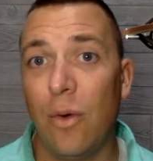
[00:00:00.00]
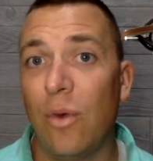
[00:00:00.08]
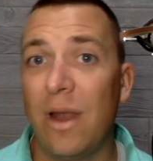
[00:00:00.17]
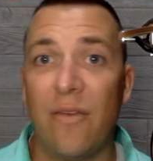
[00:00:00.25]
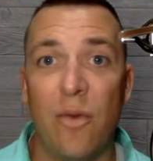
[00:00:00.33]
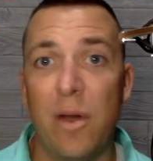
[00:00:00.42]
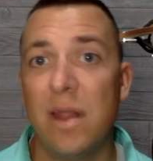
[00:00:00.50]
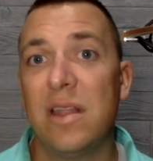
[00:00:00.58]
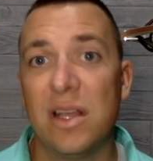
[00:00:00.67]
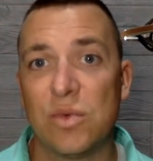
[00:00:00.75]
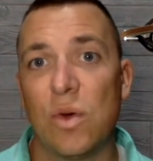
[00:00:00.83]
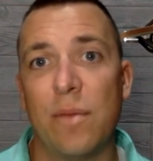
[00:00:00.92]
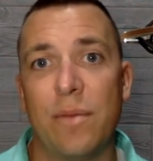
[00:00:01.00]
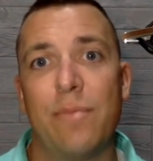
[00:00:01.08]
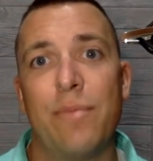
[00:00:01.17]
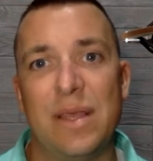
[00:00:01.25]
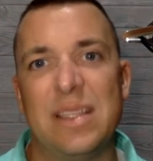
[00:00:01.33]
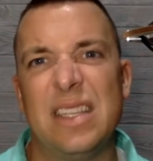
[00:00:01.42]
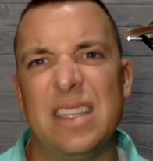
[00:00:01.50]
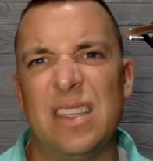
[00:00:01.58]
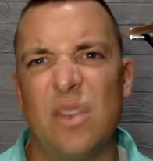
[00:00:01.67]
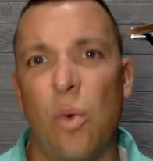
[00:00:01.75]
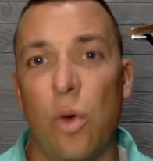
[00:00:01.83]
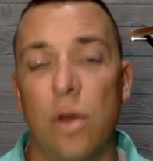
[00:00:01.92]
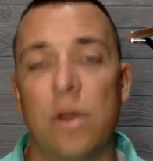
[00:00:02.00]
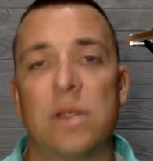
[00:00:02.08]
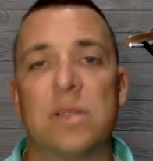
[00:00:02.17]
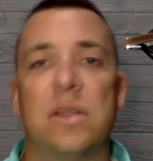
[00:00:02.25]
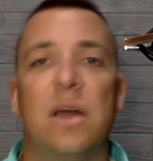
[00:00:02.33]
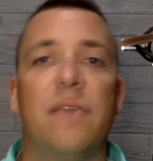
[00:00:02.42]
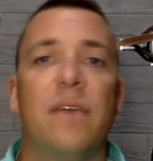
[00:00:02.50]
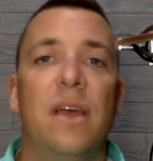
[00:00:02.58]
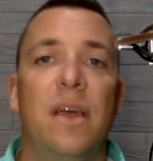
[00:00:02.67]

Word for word: when everybody does want to be busy and ordering stuff,